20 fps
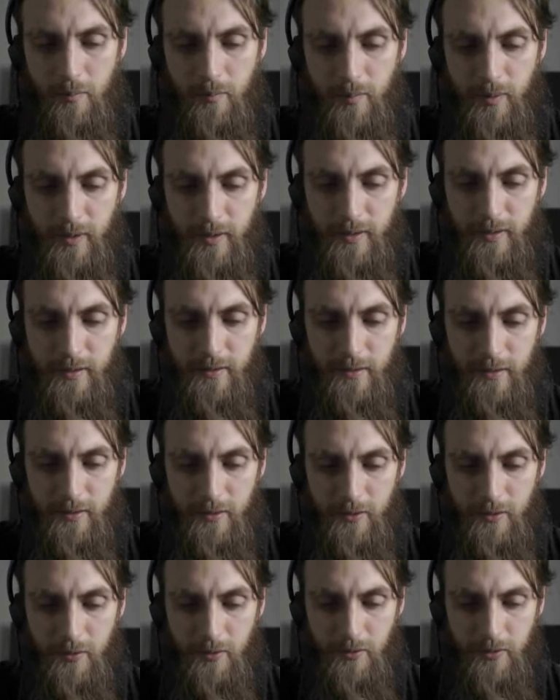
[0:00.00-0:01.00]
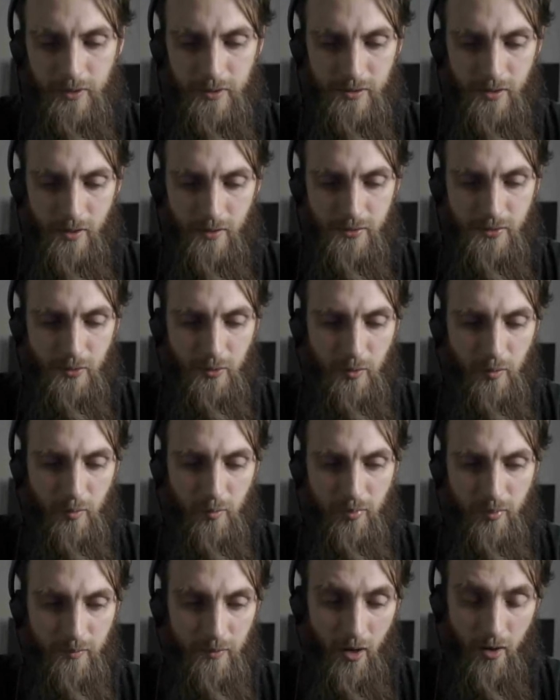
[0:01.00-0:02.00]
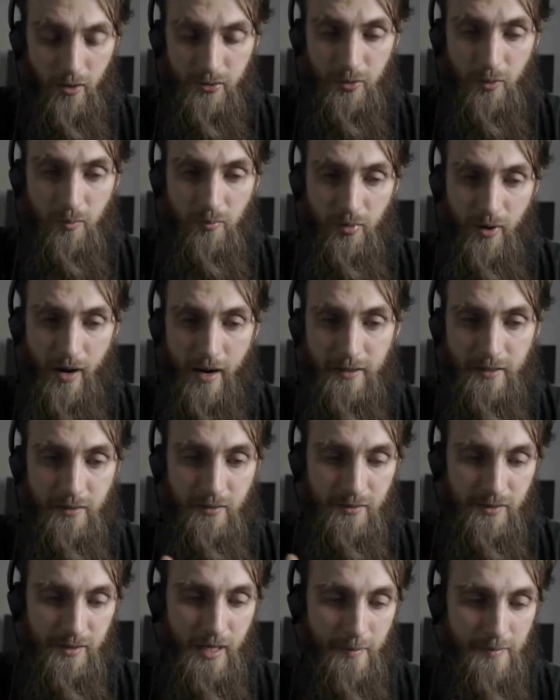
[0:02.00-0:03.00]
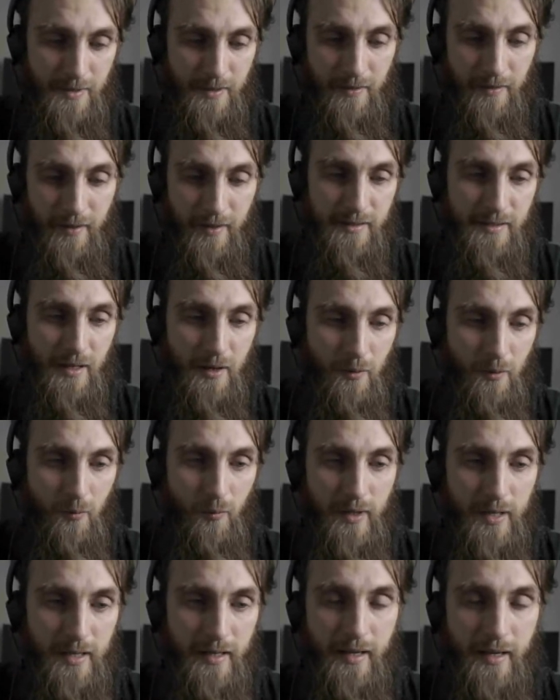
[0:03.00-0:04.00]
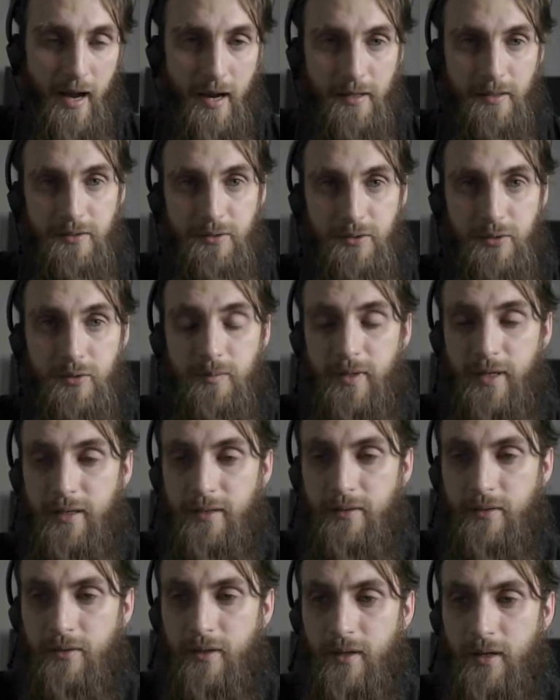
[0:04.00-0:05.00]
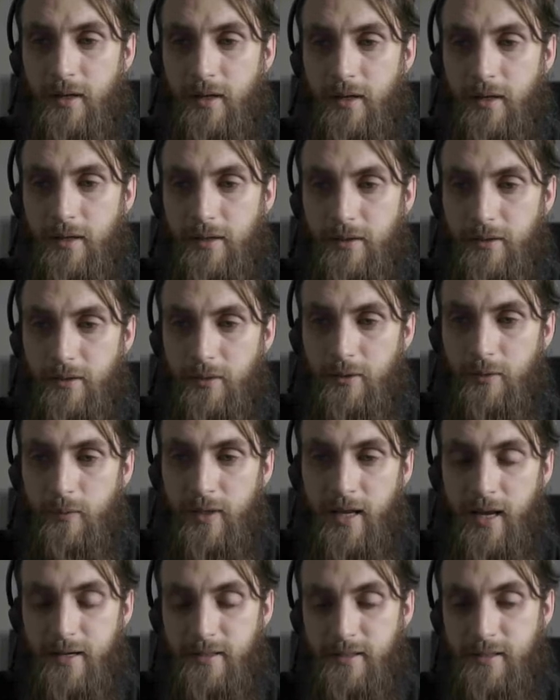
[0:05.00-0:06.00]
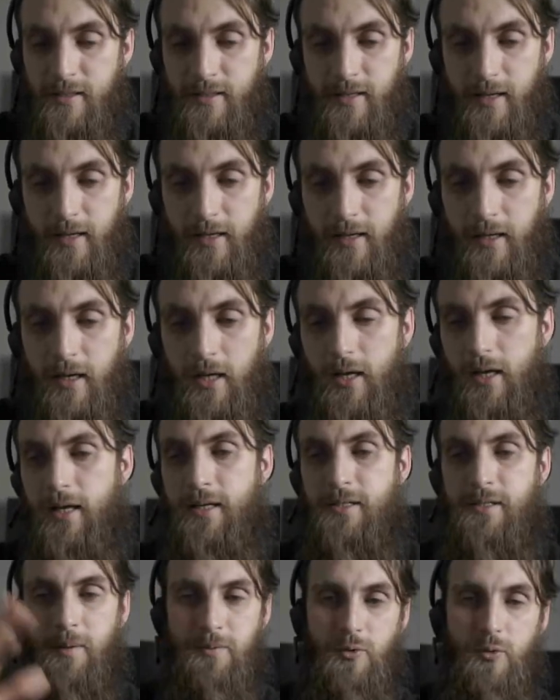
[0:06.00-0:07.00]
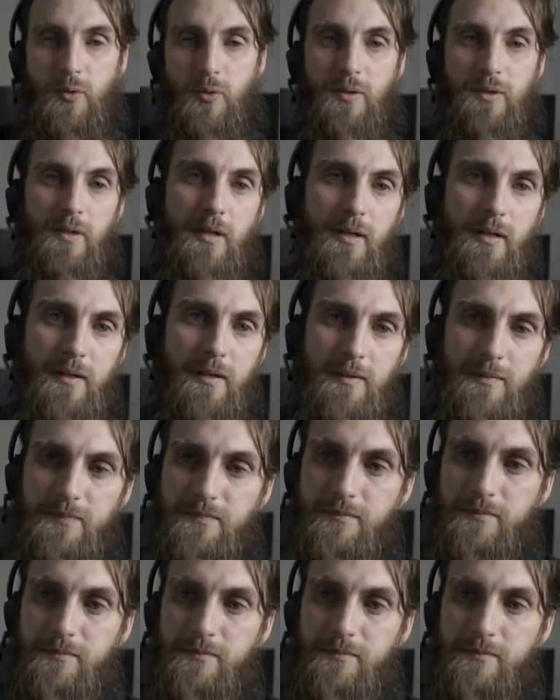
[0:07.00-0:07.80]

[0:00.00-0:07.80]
But, there's also practical steps and things that we gotta do, man. And we can't just say it's up to Allah.